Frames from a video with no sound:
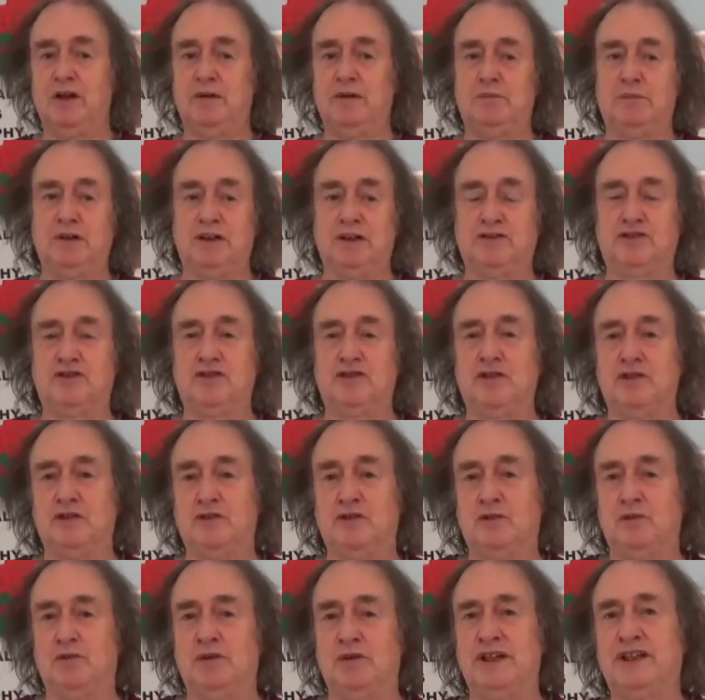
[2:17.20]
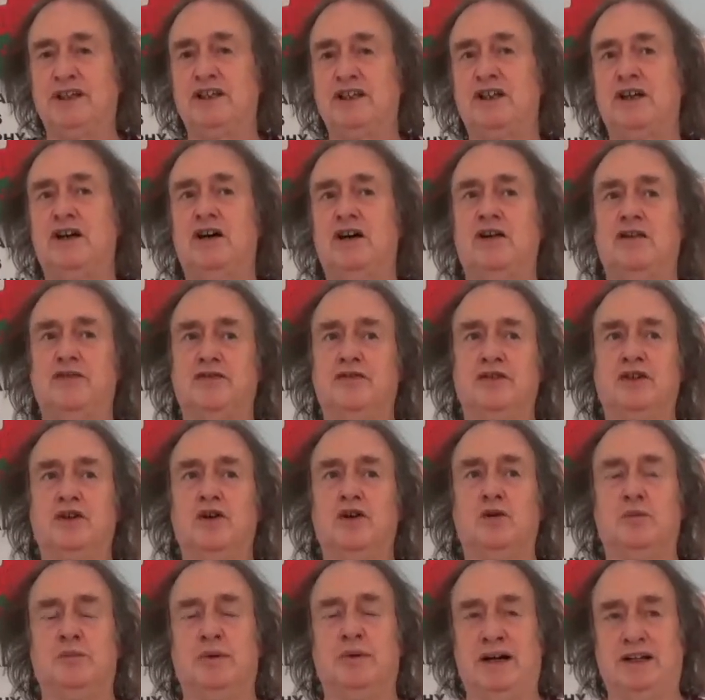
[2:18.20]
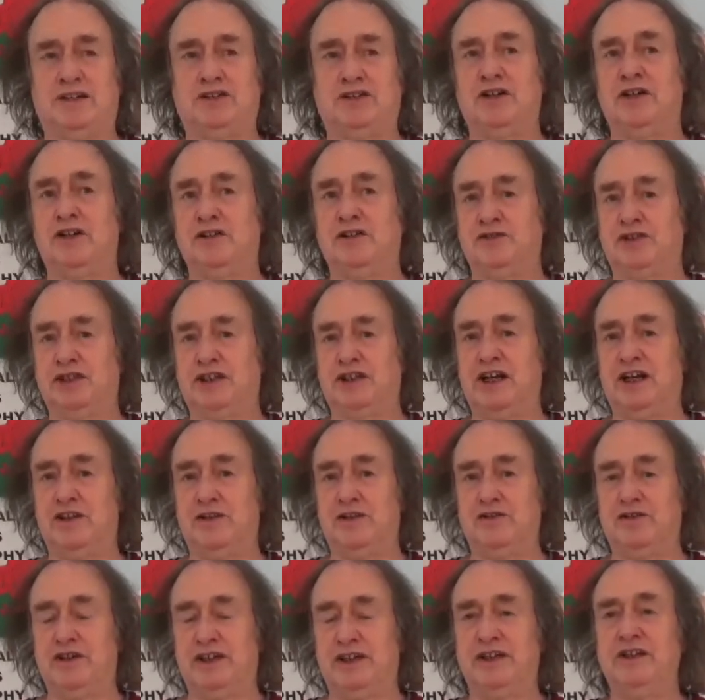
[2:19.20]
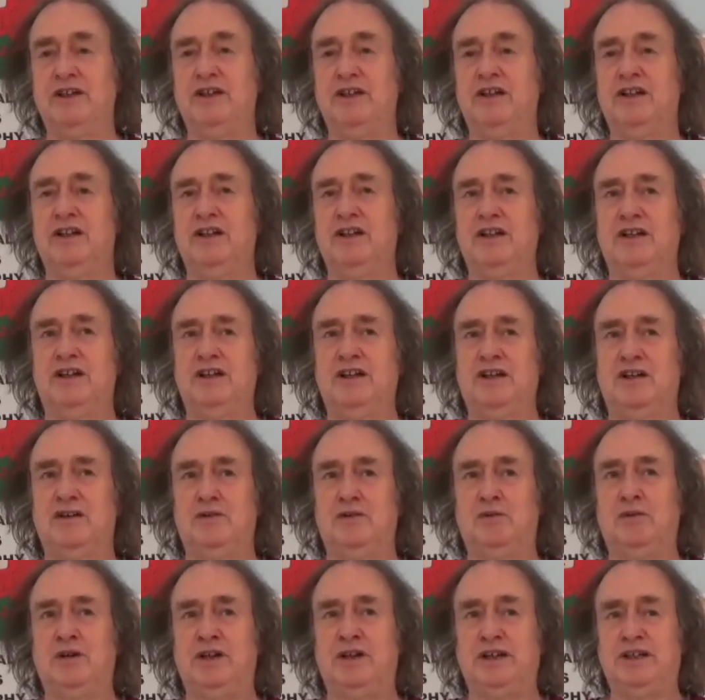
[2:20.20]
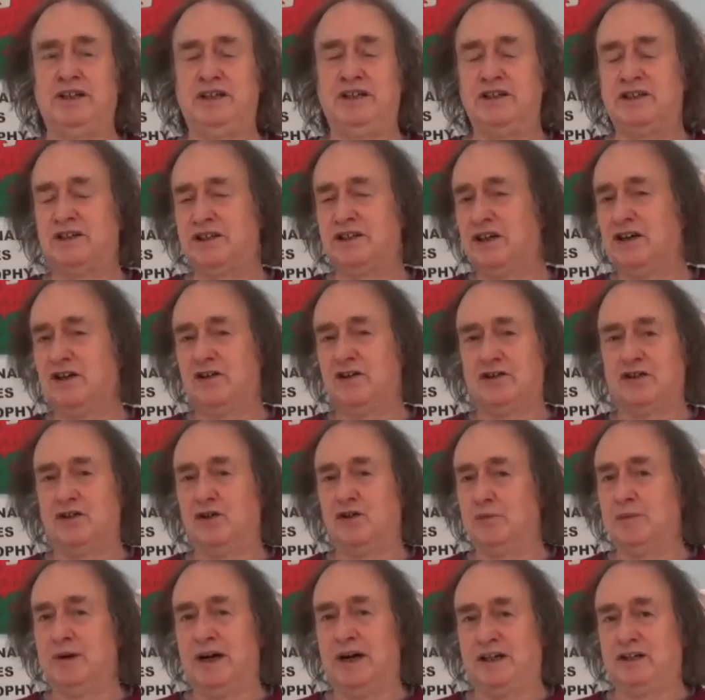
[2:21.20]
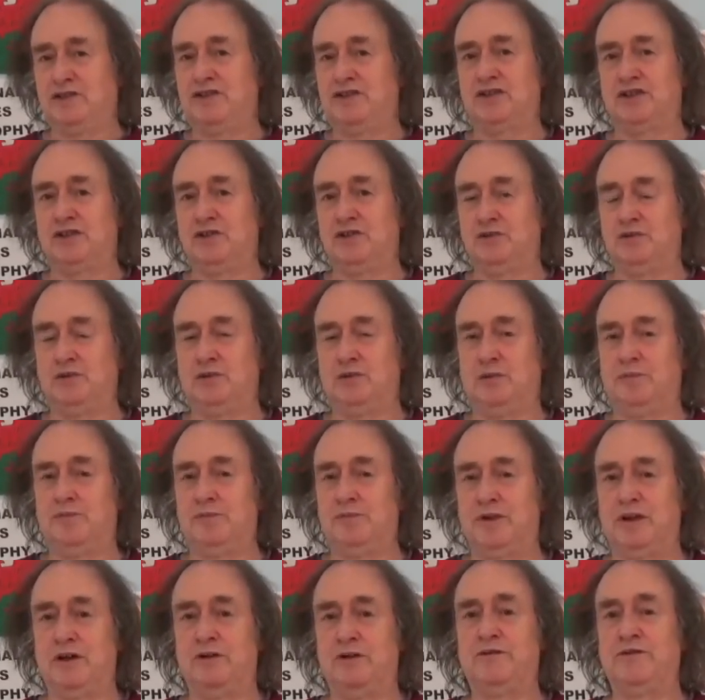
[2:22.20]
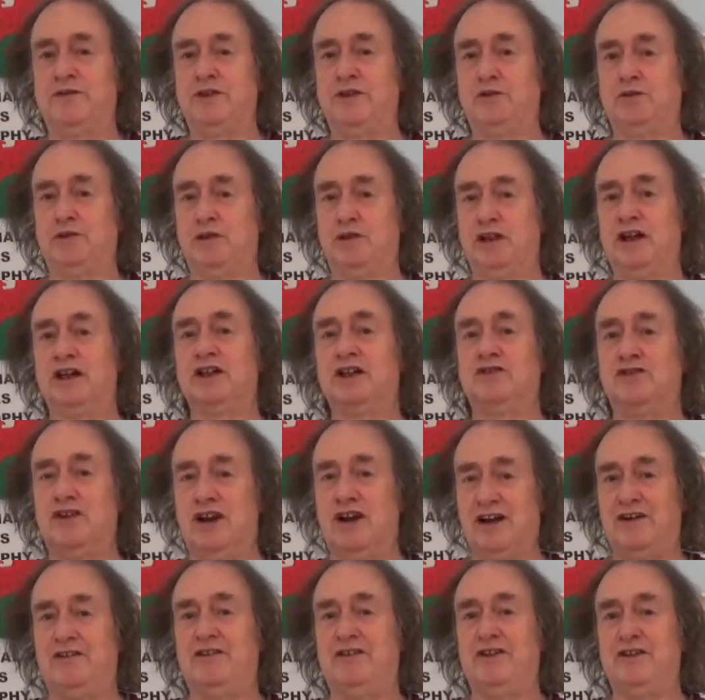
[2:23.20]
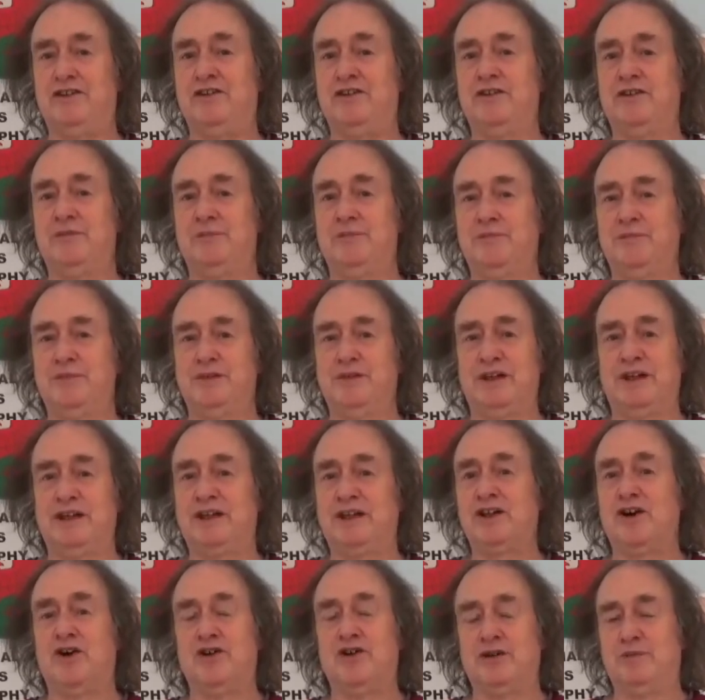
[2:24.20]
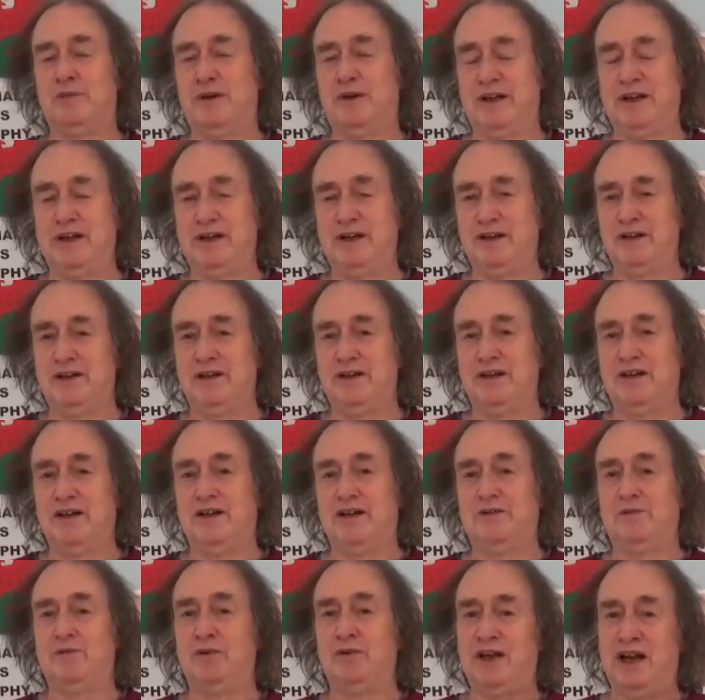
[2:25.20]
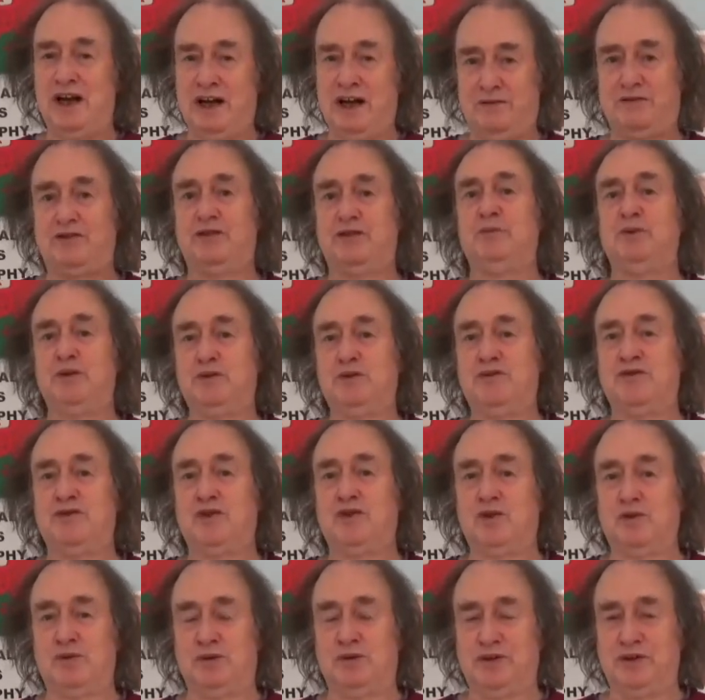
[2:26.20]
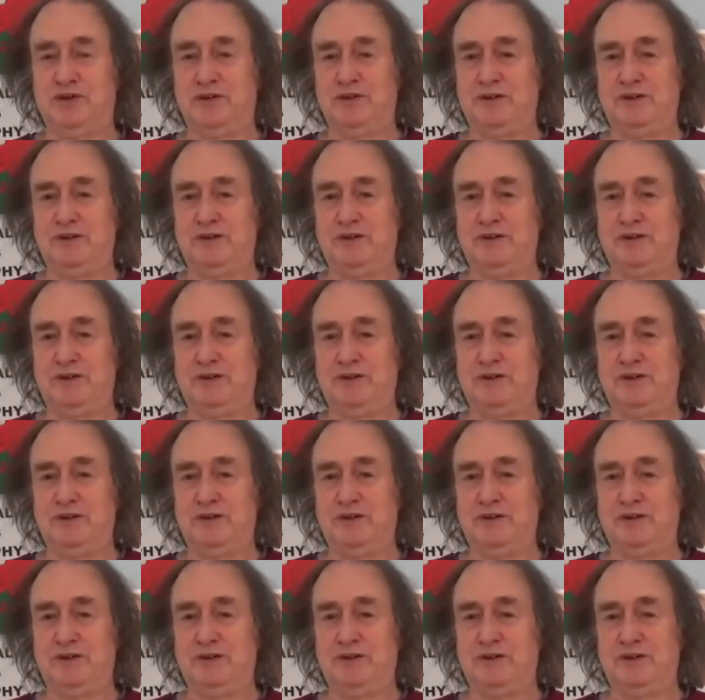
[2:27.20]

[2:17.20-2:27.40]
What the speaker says: But we can't go back to hunter-gathering, we can't go back to a feudal agrarian economy. We have to move forward.